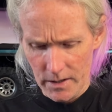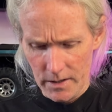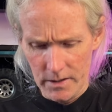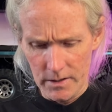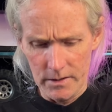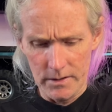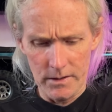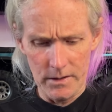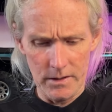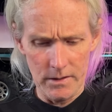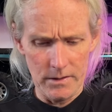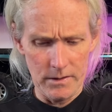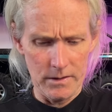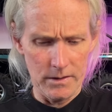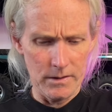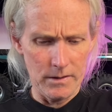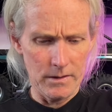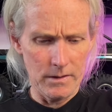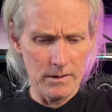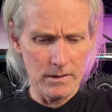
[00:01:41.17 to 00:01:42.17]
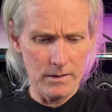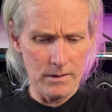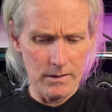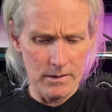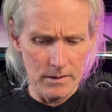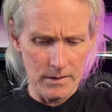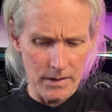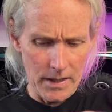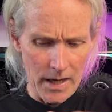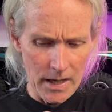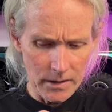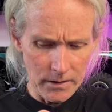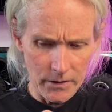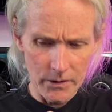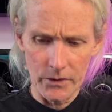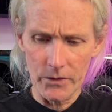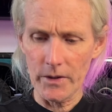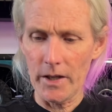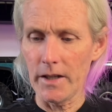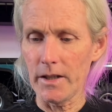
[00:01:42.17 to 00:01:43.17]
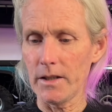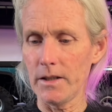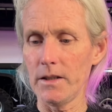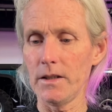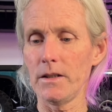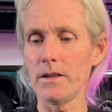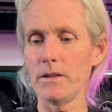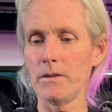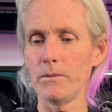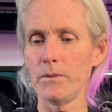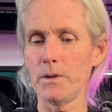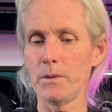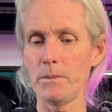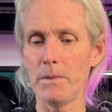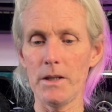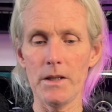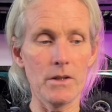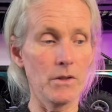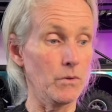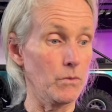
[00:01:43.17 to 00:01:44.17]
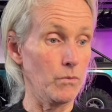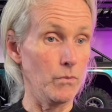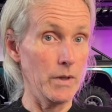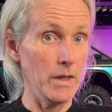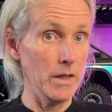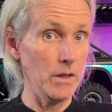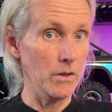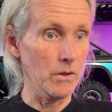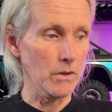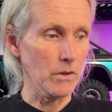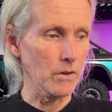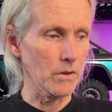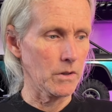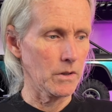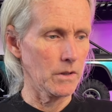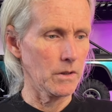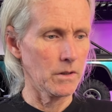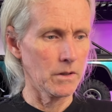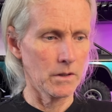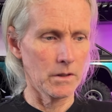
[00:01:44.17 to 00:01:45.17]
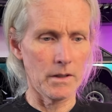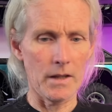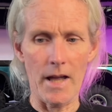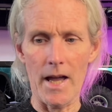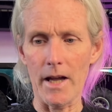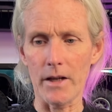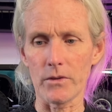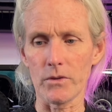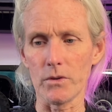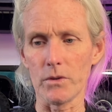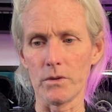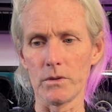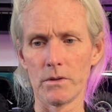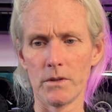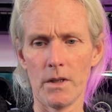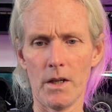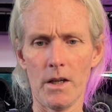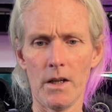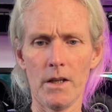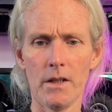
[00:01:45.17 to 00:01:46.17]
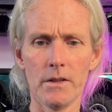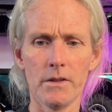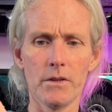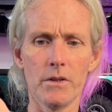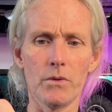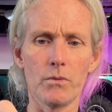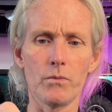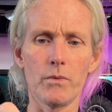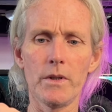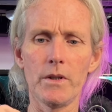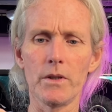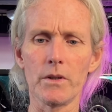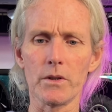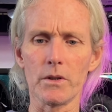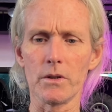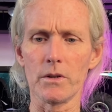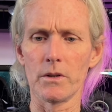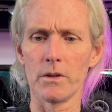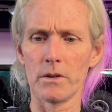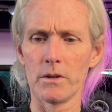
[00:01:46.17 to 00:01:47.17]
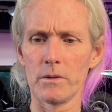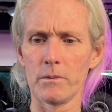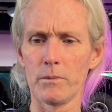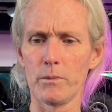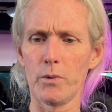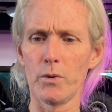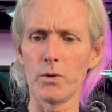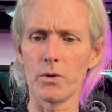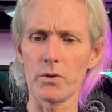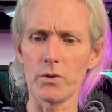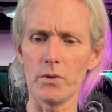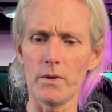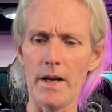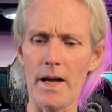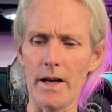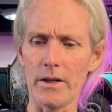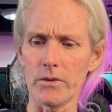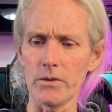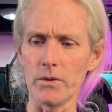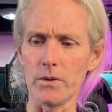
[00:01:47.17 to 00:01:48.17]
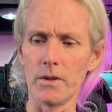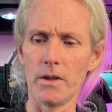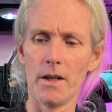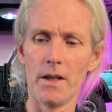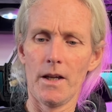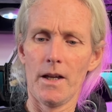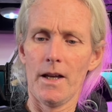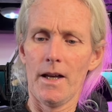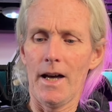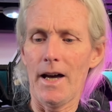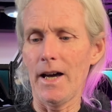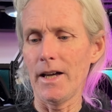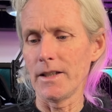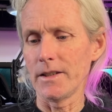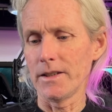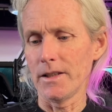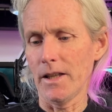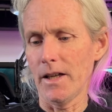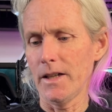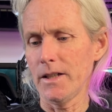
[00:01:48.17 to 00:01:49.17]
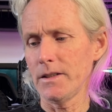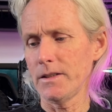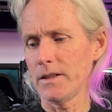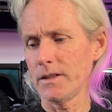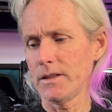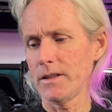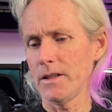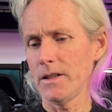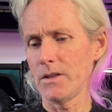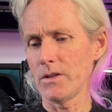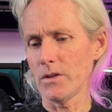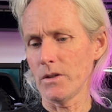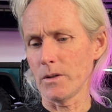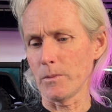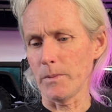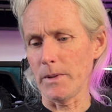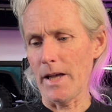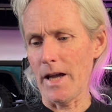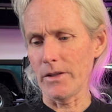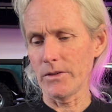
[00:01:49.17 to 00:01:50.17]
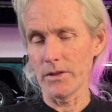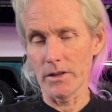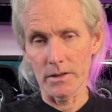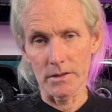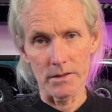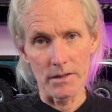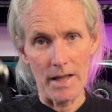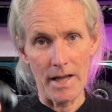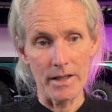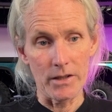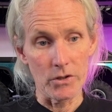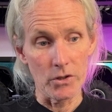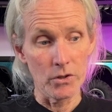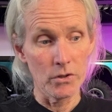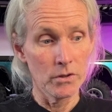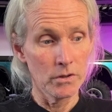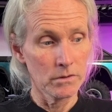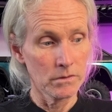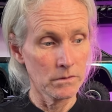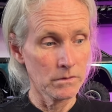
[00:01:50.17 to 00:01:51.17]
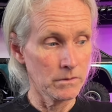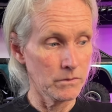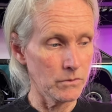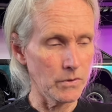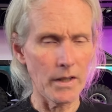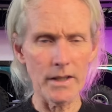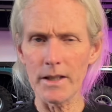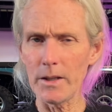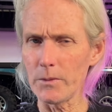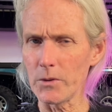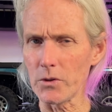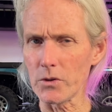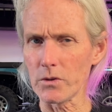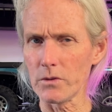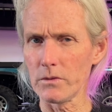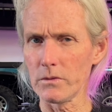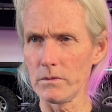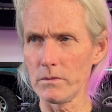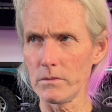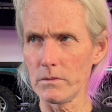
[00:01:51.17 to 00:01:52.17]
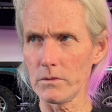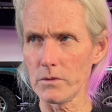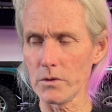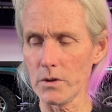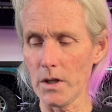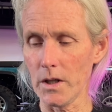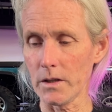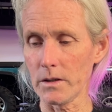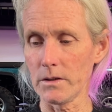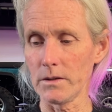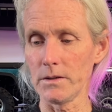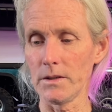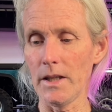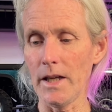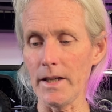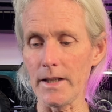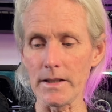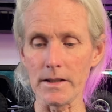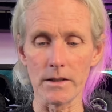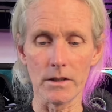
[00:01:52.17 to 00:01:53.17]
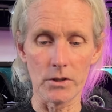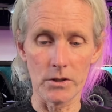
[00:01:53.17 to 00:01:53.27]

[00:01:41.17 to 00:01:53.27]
Dun, dun, dun. That looks like it would be the rear axle. The rear portal axle. I'd like that these are plastic, lighter. I'm trying to keep this truck light